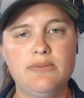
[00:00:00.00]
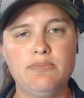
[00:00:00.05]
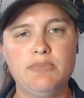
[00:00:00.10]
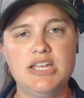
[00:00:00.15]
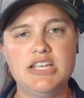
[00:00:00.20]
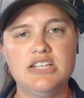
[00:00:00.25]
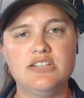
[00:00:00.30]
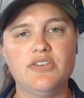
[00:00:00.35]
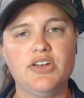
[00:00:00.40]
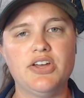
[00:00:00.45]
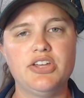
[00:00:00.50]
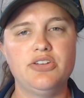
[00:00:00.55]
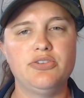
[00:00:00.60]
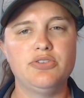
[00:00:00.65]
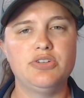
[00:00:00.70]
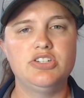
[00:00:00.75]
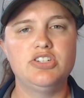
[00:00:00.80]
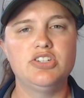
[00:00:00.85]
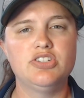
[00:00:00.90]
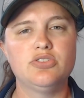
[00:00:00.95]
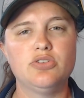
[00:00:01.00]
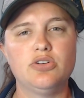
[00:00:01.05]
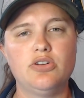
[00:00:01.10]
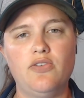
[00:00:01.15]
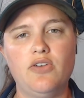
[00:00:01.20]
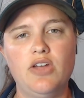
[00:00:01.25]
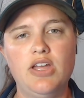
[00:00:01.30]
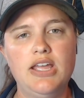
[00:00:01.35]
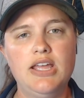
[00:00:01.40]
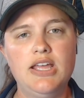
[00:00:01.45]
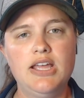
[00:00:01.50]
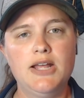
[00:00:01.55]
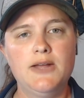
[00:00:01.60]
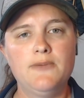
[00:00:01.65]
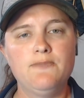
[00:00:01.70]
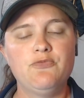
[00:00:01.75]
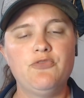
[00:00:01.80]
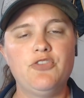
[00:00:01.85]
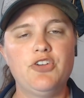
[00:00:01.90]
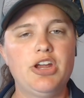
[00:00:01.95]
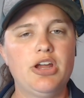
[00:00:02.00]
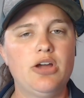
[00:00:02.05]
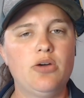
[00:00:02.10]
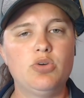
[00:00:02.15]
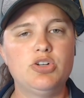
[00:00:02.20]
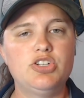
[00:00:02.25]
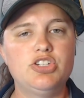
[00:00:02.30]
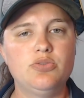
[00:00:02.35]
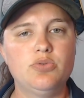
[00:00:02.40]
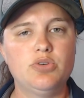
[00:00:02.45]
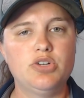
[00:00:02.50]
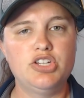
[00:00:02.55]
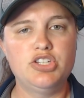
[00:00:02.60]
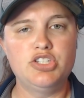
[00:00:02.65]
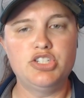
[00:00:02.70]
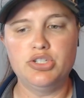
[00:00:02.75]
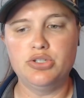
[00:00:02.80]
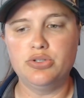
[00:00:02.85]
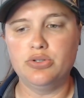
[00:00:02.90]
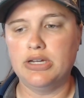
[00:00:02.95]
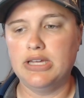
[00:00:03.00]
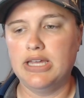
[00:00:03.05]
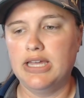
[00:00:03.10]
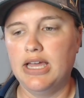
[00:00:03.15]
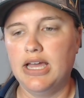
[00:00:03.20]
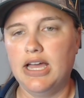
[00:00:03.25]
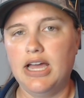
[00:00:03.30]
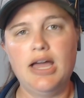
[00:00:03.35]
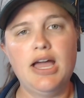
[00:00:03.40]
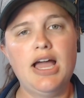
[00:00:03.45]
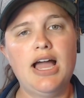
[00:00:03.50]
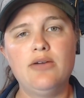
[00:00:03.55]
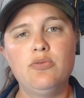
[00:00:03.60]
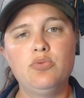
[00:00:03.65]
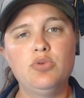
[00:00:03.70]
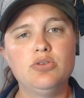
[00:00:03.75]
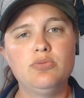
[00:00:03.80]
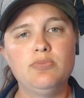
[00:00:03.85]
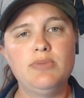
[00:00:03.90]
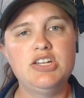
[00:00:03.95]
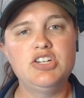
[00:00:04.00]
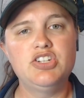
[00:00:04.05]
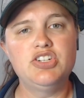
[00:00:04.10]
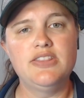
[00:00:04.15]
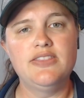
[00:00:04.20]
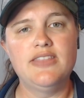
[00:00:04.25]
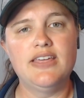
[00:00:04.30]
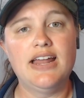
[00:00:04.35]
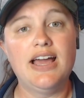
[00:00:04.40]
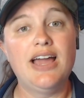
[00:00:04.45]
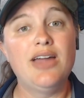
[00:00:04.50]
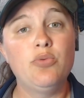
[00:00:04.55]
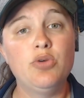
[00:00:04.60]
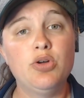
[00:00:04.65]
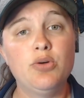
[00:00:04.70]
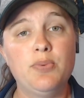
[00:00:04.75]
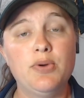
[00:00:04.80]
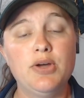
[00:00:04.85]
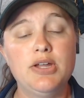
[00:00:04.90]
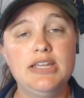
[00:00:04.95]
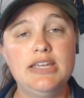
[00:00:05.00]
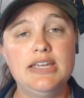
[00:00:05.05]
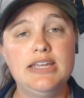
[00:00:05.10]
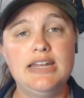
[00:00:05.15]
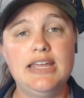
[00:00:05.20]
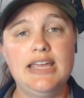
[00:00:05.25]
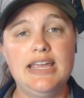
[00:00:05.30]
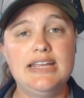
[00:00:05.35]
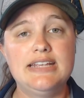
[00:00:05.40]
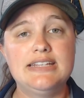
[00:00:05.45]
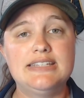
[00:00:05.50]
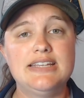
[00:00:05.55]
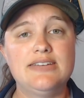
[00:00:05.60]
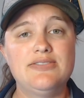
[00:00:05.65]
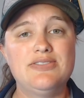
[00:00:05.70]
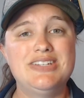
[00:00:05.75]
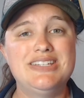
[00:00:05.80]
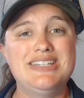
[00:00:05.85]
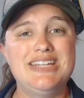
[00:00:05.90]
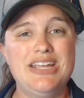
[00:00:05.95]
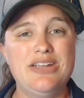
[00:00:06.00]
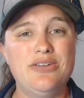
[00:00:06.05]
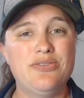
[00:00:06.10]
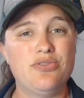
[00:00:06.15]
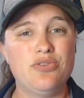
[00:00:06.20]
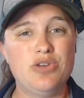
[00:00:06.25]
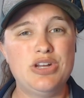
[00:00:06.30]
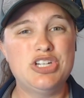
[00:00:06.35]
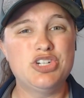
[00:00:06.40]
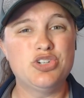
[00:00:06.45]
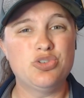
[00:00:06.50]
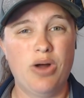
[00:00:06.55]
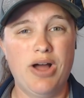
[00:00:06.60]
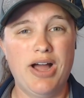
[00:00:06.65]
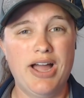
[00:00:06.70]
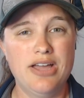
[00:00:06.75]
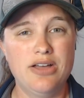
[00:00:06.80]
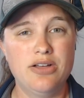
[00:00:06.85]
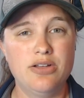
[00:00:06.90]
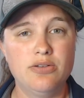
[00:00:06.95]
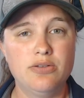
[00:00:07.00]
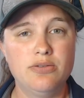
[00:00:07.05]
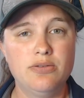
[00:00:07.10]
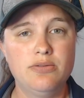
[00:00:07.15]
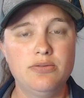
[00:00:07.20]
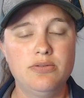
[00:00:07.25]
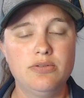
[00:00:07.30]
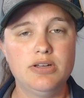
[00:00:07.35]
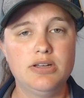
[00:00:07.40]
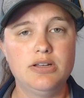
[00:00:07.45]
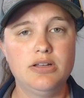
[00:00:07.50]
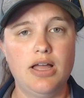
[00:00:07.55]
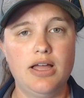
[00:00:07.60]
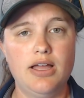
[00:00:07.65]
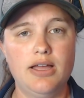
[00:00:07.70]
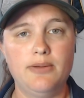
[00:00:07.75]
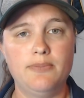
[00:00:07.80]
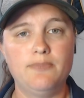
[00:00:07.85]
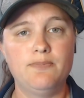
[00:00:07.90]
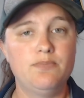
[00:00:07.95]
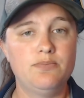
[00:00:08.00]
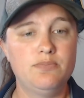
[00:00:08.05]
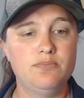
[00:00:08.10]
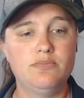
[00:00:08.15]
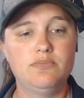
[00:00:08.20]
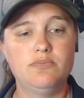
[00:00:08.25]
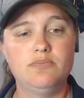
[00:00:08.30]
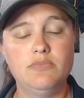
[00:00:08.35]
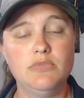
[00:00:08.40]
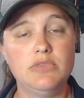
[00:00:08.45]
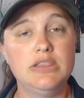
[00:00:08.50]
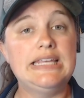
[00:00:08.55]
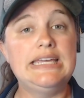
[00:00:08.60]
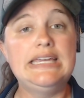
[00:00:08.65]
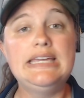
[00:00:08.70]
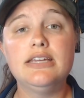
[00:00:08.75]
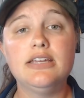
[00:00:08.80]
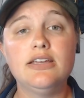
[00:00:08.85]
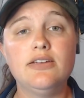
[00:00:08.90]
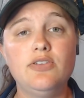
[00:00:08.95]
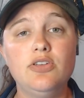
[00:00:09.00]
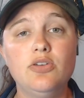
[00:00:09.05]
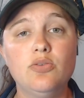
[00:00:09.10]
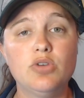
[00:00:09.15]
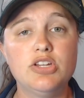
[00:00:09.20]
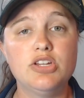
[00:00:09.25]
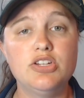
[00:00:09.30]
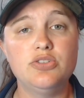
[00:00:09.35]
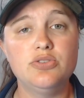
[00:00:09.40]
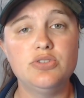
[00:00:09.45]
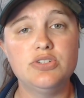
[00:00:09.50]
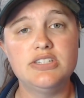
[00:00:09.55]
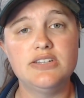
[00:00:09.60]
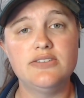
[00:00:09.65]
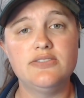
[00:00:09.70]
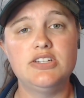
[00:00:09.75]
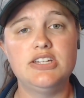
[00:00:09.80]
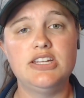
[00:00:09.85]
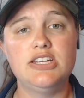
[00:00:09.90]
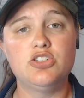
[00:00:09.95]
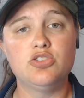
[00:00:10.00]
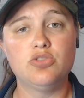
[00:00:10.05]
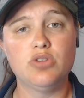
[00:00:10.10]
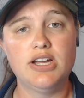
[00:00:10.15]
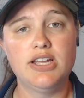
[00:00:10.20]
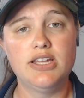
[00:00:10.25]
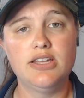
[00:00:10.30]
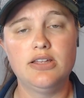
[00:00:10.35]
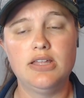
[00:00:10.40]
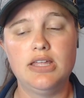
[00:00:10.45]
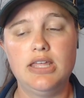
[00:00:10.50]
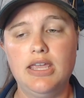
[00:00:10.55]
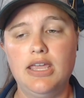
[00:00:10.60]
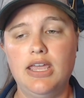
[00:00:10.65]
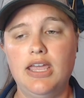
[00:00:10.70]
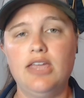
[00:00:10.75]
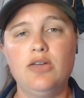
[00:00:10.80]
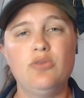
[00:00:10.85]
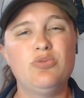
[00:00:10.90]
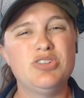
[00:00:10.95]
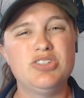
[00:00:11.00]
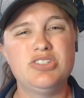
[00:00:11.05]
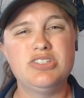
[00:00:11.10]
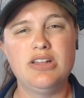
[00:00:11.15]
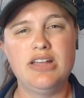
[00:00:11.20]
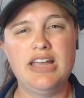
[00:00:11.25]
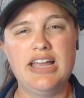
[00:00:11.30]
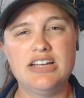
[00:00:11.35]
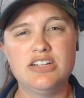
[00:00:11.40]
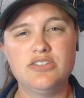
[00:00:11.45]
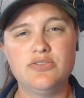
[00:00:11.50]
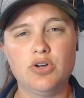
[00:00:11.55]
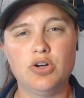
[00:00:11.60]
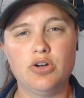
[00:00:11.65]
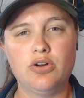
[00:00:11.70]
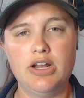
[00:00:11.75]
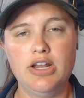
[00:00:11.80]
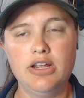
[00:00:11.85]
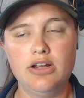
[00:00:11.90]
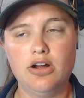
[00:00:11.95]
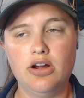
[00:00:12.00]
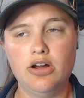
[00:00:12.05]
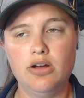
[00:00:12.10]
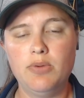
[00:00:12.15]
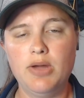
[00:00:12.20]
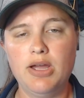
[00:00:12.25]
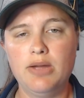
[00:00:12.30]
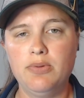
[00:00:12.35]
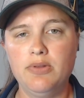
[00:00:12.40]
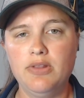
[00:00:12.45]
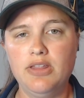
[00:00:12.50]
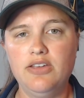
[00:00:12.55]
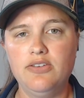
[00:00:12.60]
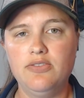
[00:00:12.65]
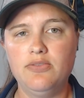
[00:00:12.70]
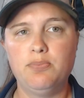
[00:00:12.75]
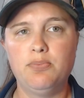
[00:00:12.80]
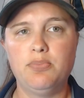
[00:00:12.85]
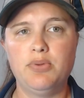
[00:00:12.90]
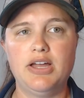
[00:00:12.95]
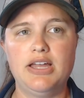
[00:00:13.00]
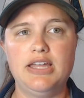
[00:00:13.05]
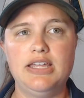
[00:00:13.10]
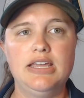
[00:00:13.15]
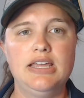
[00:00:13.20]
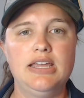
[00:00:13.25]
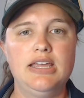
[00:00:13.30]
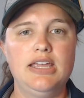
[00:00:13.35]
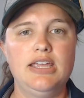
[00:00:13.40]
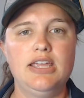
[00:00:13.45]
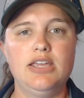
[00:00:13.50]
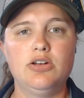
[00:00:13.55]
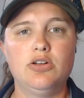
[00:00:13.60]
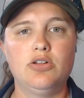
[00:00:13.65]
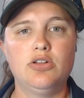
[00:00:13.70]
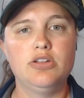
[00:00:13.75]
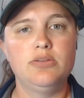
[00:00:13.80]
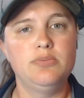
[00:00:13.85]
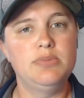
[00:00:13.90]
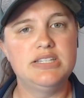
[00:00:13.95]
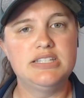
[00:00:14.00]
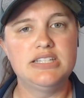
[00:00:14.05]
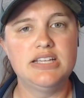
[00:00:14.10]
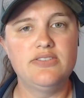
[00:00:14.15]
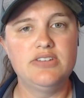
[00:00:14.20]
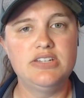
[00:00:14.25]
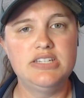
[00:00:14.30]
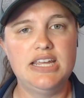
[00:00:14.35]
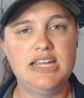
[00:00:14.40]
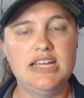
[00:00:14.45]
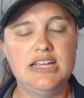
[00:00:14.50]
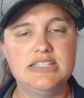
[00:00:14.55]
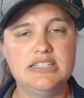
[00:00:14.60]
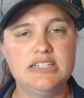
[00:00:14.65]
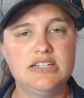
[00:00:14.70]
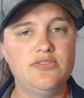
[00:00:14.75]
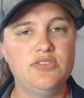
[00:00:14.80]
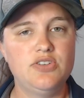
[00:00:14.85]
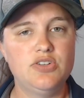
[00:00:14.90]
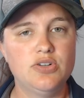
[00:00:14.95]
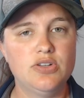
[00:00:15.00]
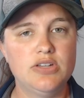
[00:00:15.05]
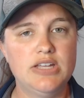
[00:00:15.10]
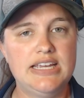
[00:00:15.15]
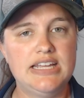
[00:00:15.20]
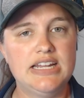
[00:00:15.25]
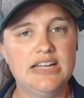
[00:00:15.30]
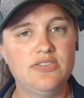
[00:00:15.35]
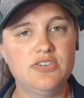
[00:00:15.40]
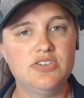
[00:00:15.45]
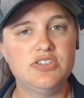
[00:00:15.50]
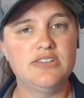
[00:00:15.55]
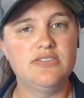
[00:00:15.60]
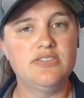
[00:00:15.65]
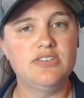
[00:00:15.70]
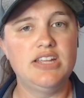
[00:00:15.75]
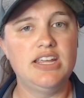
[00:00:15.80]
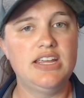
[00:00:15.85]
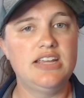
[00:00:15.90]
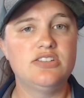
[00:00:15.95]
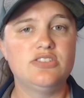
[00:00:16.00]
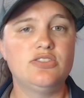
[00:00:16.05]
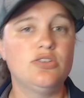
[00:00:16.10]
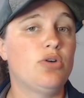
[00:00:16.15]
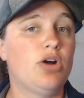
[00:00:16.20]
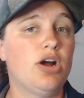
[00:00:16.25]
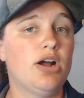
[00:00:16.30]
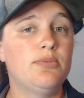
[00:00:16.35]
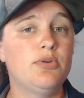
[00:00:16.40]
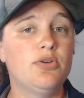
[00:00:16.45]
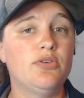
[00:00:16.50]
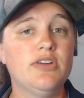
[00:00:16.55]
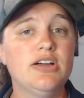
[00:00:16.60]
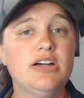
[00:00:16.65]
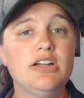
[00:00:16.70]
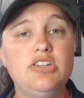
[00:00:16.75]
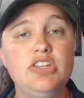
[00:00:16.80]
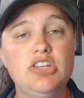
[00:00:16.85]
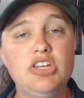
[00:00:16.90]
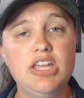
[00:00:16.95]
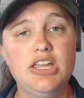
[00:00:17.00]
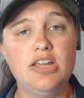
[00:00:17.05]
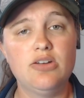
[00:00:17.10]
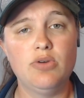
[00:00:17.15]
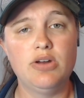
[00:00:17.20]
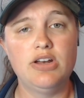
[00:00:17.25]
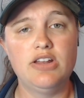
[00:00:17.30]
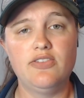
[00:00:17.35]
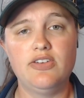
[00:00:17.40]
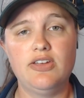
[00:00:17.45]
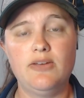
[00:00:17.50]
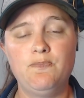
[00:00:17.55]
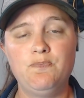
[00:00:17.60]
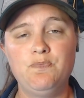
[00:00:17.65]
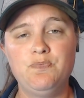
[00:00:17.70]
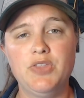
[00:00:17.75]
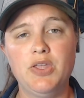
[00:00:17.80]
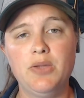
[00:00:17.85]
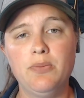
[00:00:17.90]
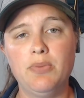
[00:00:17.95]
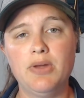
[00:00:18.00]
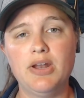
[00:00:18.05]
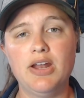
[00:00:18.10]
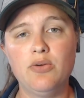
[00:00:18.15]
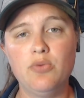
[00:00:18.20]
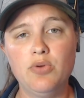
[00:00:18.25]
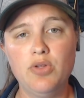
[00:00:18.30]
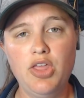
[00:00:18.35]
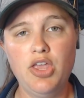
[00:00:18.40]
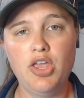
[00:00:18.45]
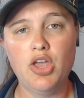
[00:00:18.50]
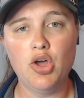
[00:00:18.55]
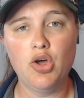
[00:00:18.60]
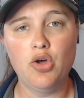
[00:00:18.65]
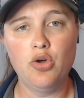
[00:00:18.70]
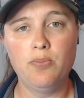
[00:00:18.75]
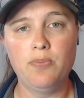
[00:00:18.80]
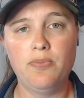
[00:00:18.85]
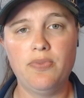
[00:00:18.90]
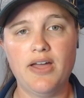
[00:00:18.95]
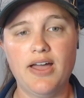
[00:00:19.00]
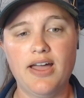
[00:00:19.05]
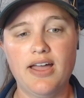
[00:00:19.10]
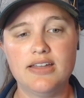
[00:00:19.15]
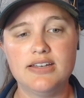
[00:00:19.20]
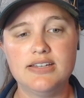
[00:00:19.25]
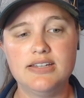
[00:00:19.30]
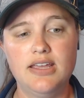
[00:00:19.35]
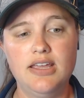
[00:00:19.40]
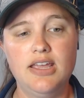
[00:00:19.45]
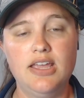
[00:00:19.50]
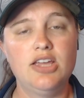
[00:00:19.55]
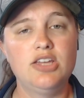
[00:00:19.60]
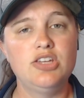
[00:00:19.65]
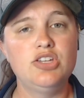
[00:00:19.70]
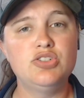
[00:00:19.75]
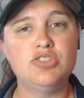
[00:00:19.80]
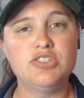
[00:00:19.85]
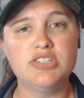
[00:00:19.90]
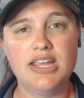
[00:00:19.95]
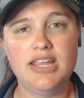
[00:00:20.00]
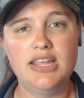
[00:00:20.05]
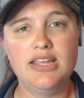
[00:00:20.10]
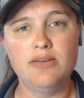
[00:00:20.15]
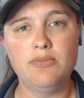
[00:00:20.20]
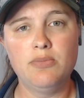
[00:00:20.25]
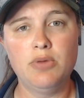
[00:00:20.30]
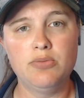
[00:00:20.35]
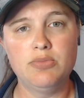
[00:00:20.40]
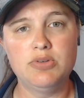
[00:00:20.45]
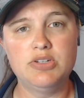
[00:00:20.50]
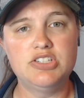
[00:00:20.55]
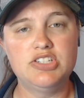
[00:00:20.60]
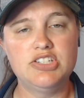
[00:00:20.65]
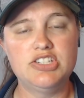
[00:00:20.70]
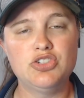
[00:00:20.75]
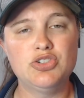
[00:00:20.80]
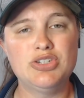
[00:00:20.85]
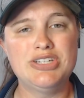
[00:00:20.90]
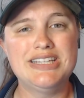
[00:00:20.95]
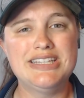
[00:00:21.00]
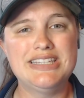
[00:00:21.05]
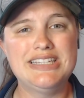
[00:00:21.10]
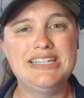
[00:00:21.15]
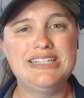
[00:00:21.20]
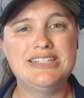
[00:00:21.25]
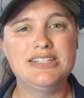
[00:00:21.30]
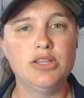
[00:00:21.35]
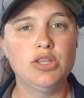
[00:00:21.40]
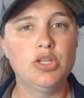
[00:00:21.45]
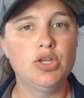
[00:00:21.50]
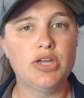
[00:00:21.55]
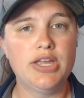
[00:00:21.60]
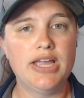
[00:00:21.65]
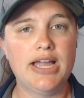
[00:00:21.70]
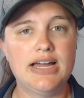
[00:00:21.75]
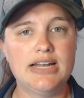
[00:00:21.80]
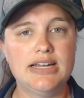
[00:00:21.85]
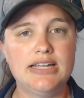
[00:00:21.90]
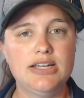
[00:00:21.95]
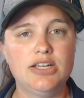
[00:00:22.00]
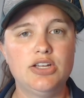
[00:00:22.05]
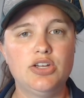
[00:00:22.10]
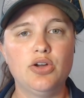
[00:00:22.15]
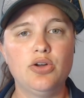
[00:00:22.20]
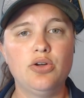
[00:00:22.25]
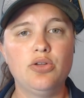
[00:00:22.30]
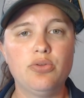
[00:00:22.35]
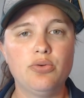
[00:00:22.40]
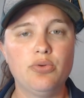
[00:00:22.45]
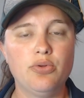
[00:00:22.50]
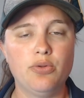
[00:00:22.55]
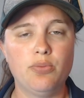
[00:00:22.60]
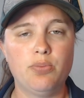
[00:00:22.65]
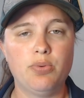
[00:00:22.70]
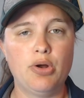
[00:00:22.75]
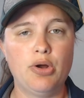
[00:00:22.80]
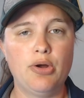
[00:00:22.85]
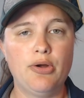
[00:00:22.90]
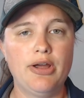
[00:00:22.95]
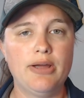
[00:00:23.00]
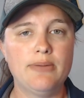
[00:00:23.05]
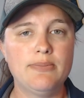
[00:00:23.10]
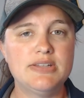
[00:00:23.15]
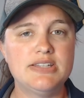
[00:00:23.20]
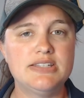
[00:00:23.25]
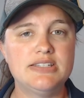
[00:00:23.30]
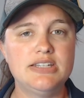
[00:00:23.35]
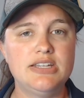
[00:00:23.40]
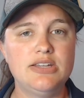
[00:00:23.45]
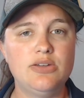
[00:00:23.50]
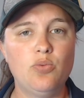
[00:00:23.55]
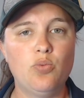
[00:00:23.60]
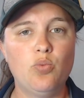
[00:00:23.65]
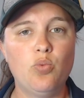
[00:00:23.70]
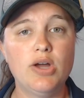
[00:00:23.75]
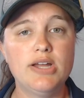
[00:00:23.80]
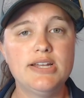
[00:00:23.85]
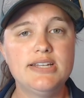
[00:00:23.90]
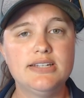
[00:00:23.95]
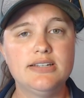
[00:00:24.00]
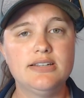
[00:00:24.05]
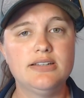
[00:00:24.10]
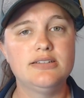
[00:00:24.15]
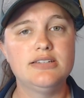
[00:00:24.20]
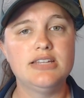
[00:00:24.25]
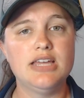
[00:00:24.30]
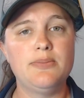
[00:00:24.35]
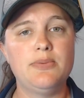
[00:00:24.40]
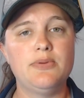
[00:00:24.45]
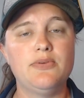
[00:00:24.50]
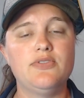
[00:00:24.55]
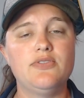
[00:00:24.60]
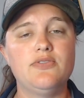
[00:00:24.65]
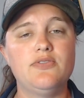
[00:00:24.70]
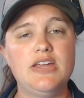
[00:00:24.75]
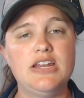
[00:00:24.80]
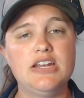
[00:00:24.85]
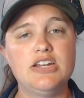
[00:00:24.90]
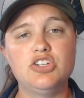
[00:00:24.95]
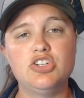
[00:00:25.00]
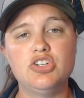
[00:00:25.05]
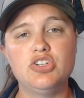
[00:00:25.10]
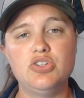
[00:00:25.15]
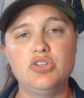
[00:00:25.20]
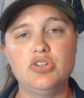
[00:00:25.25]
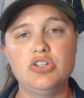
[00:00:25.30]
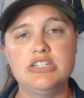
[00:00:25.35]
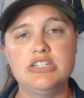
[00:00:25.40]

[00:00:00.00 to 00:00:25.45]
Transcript: base value and just sort of figure out what you want to do. I will mention that I will put in a 7-day free trial link if you want to do a 7-day trial. It will still ask for a credit card, I believe, but it'll only be 7 days, and if you don't like it after 7 days, no harm, no foul, you can get rid of it. But I really hope that you take a moment to at least look at it, go through the program, and see what type of advantages you can